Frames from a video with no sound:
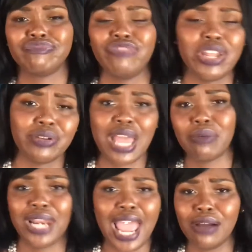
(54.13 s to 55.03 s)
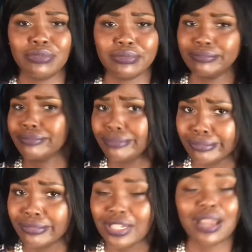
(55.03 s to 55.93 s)
figure that one out.
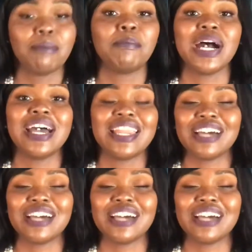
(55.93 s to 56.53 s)
But